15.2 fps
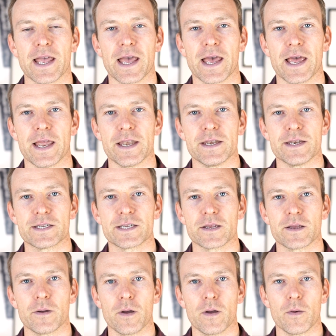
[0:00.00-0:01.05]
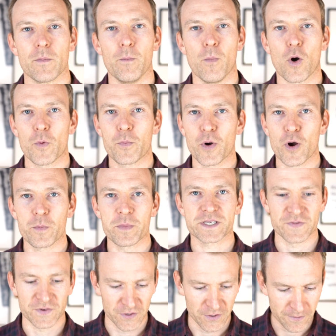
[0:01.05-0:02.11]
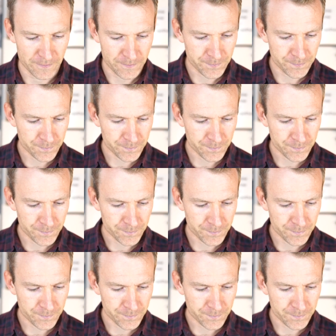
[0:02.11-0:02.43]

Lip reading: and more purposeful.